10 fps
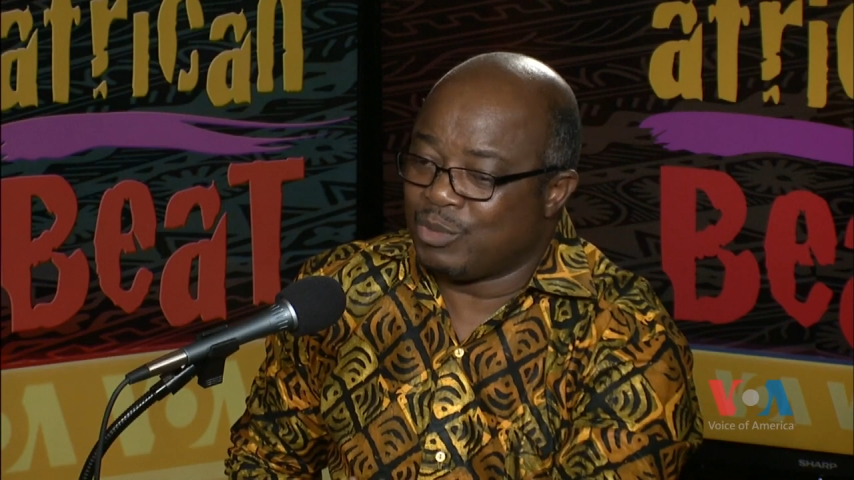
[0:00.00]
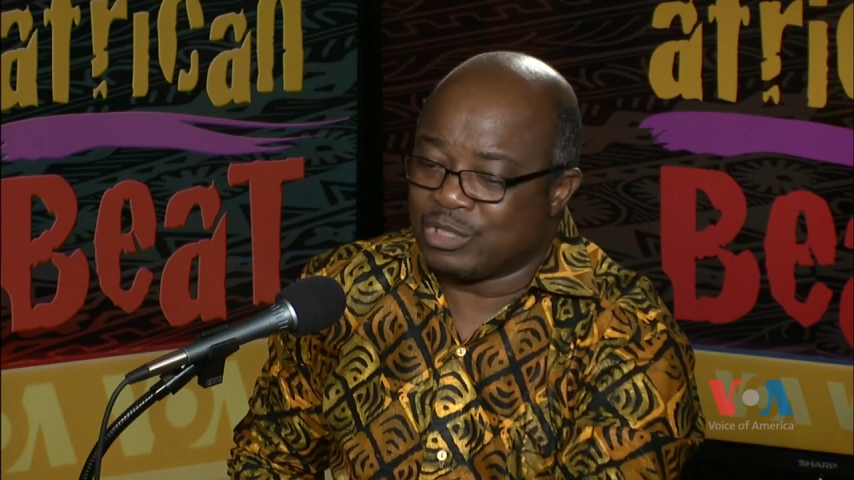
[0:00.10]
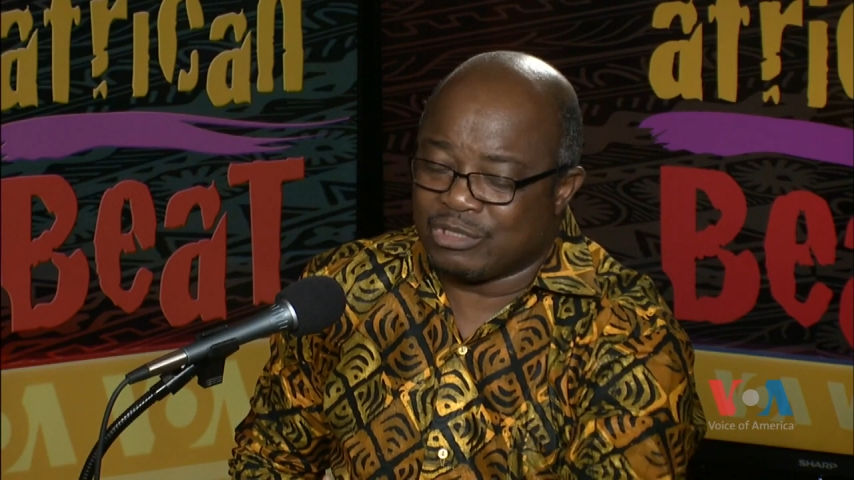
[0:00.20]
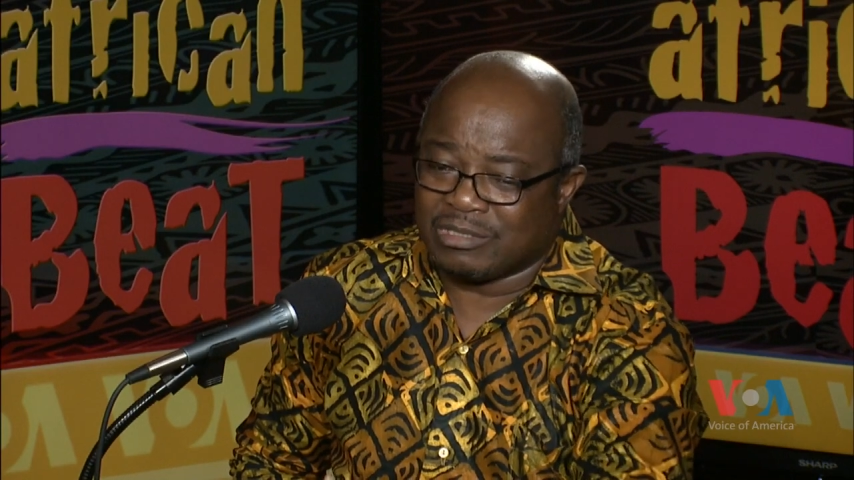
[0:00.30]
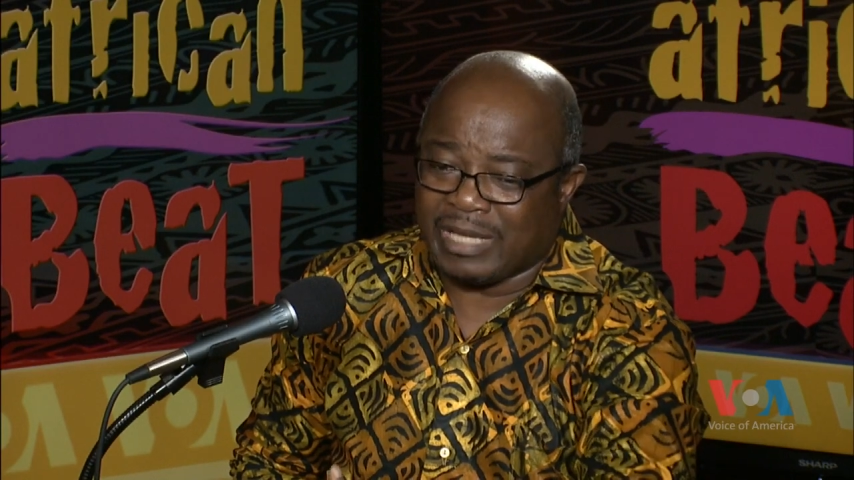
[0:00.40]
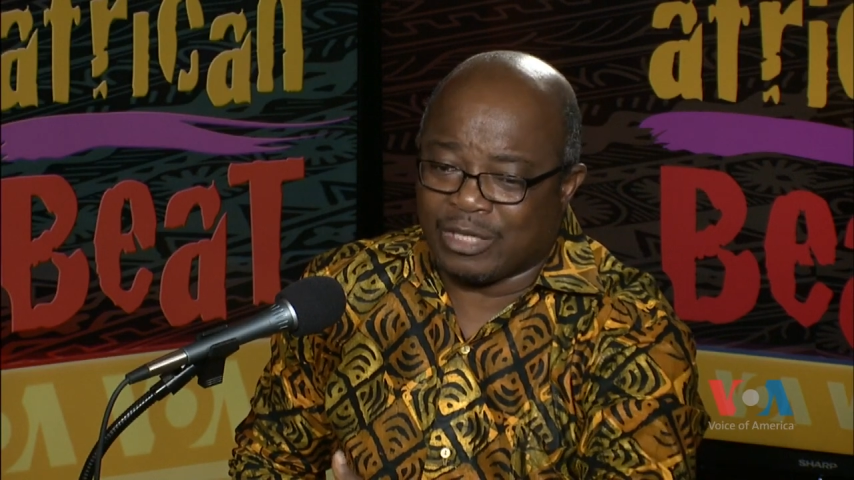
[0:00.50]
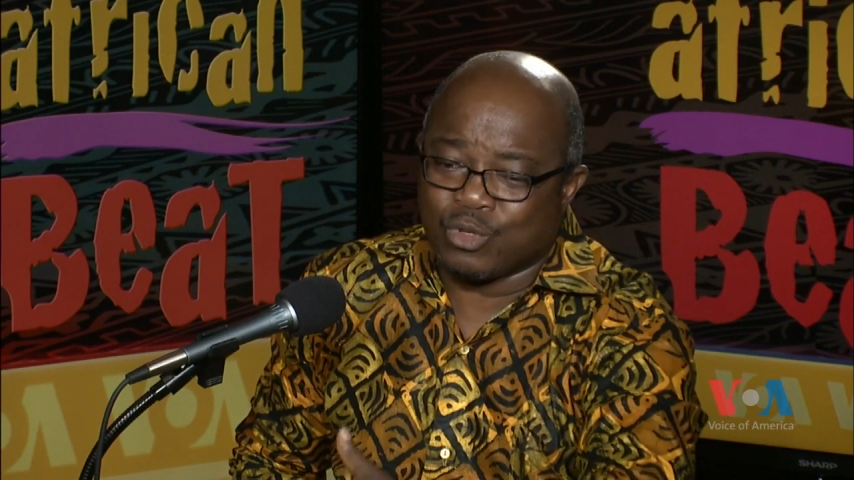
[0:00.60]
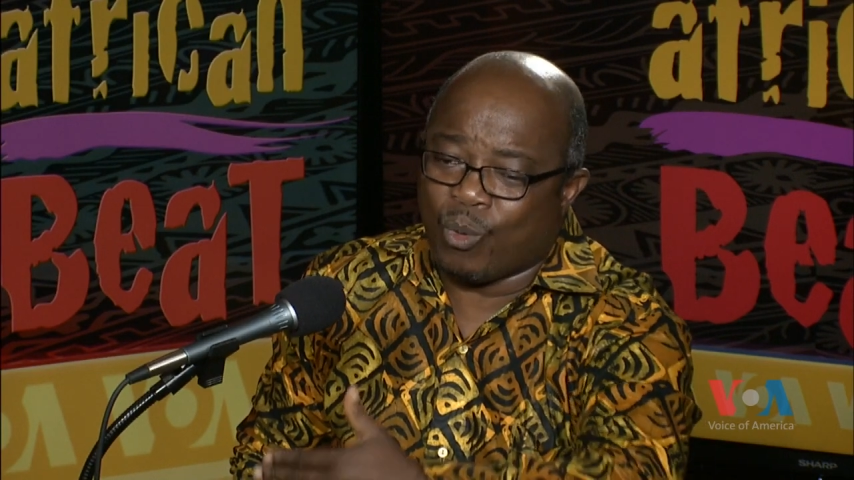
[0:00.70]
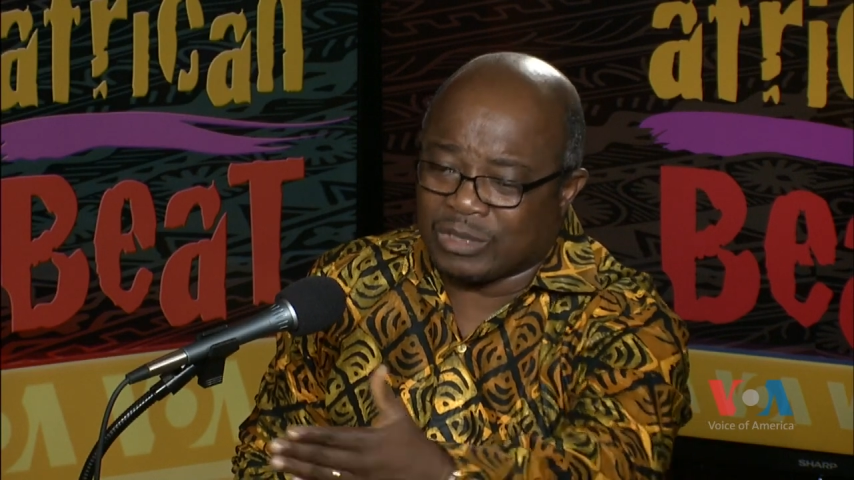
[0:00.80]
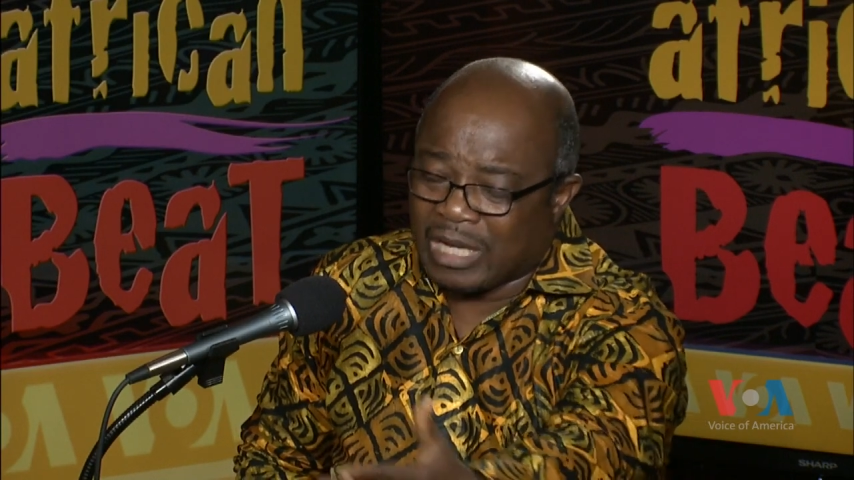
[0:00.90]
but like
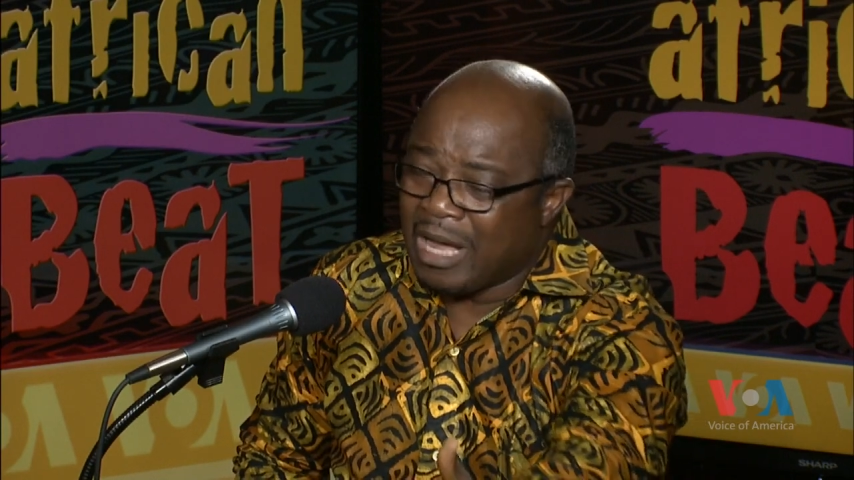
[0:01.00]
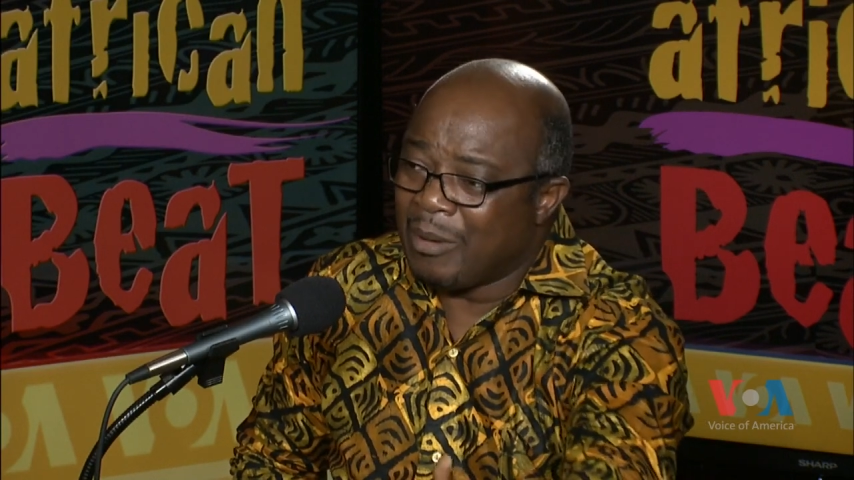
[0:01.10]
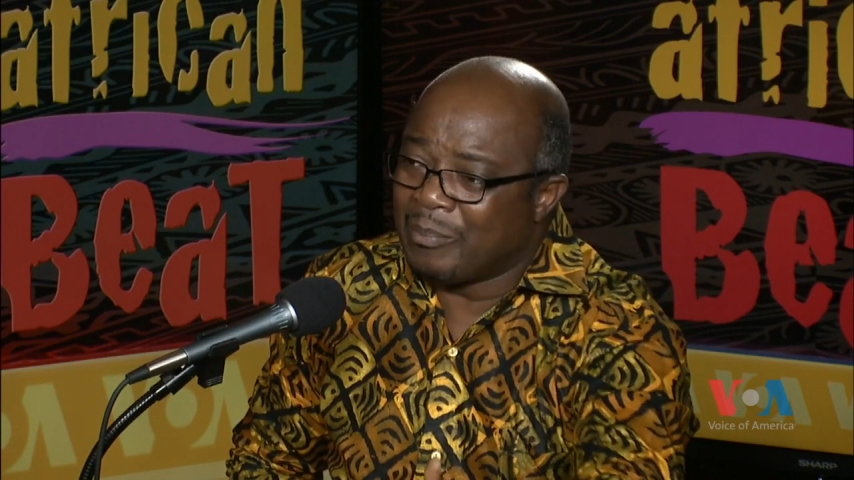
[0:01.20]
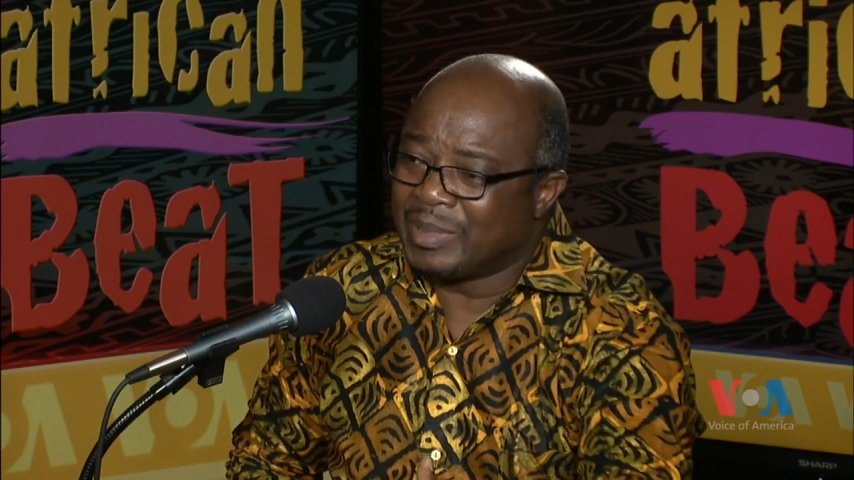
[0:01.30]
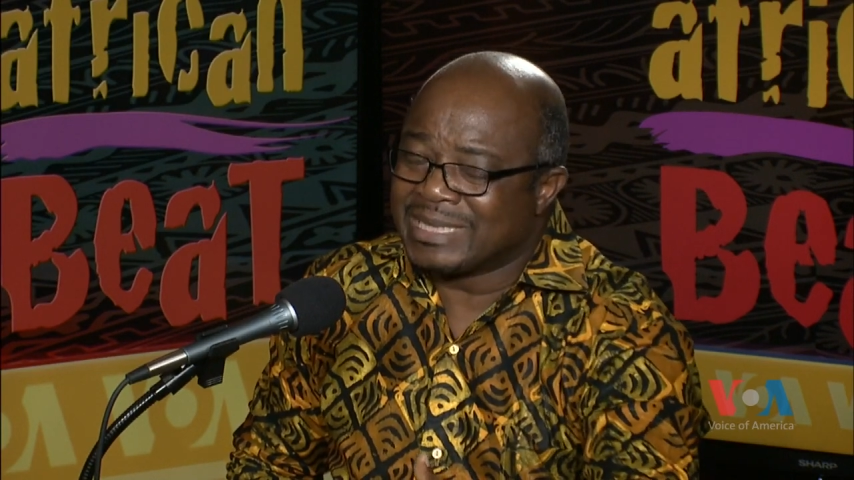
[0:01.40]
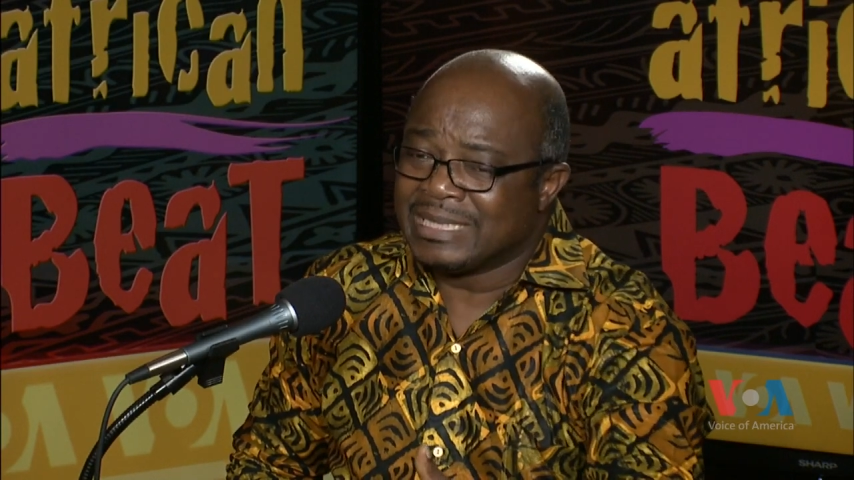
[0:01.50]
you want to come, but